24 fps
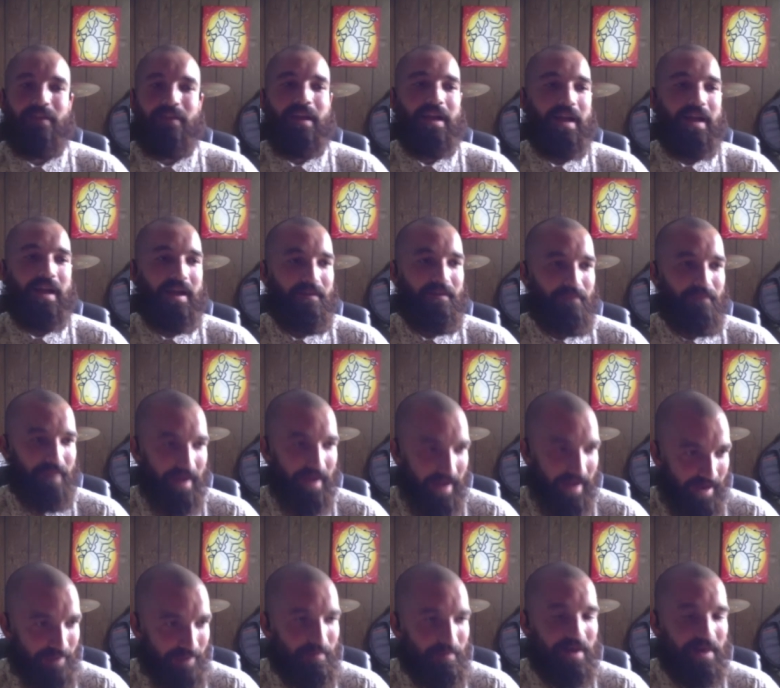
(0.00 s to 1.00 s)
I, I
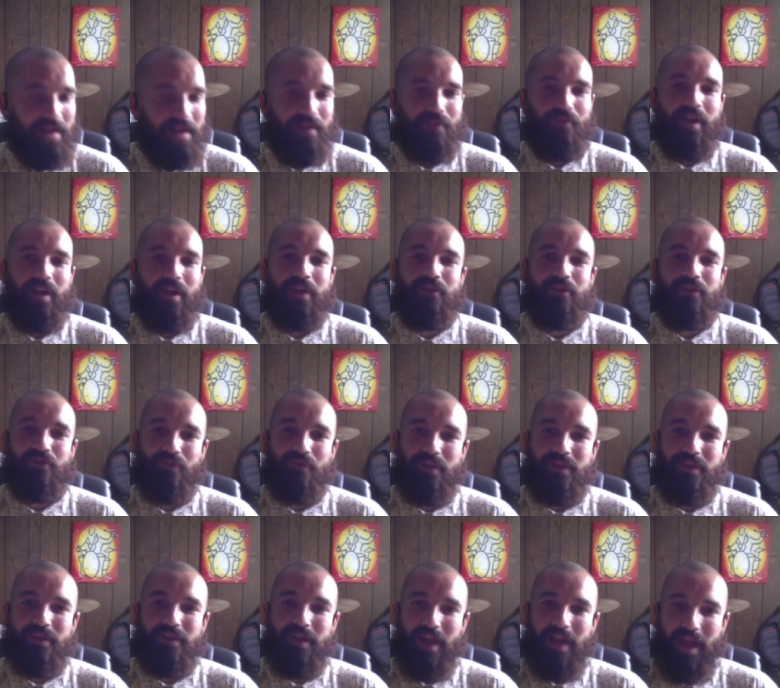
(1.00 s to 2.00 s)
am making the right
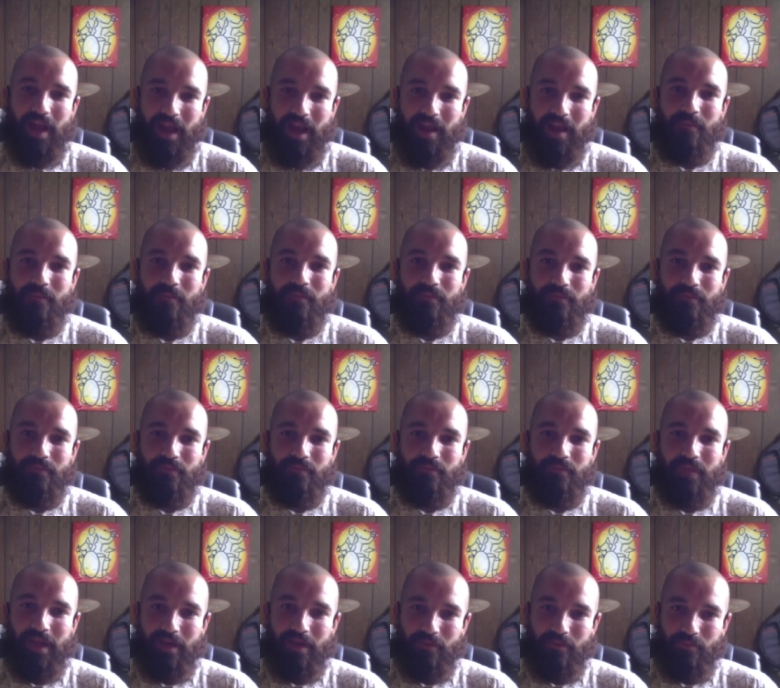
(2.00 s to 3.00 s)
choice and I am
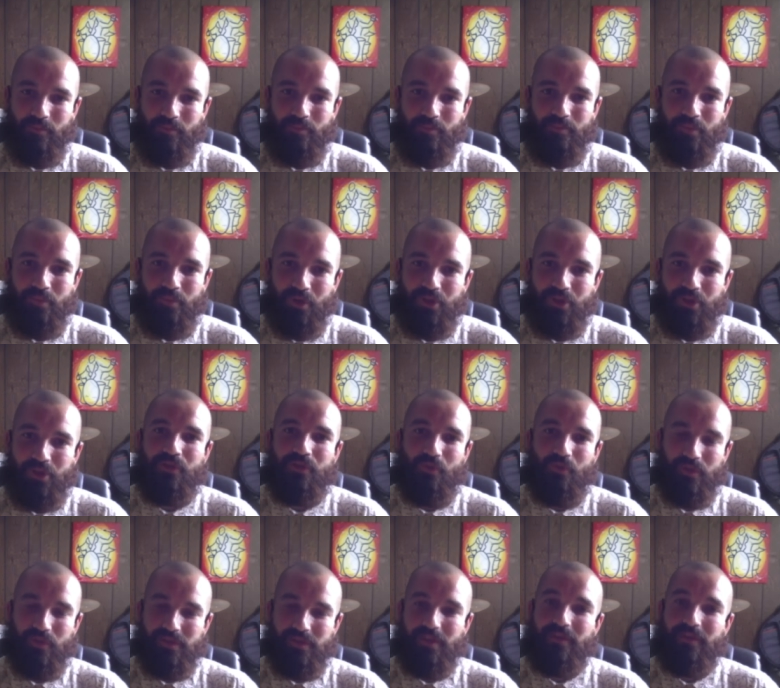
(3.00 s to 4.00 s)
like pushing
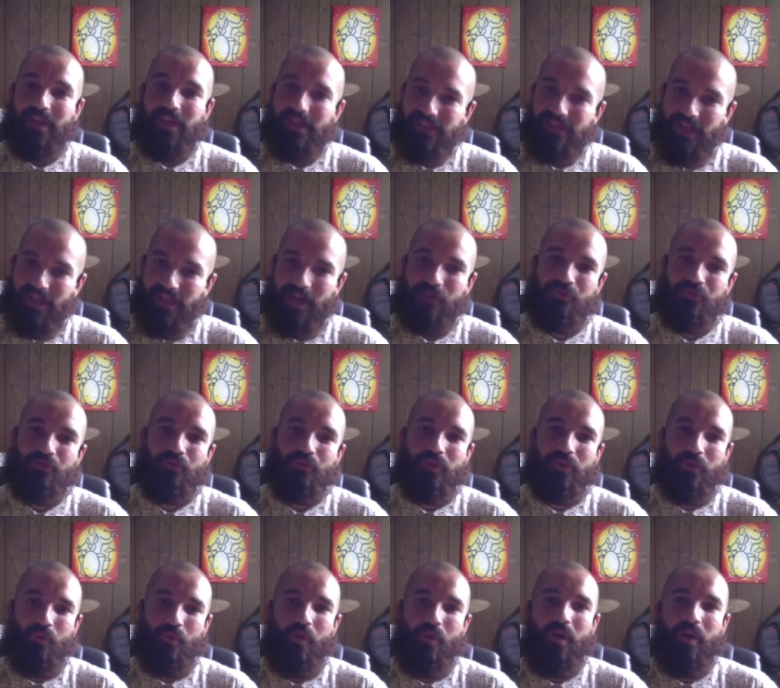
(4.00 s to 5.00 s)
towards the things that I truly
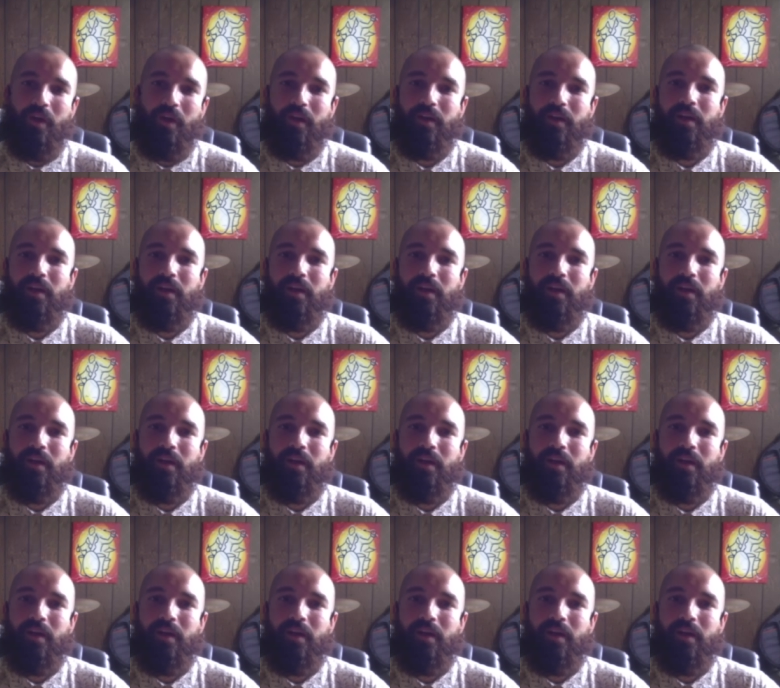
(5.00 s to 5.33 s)
want.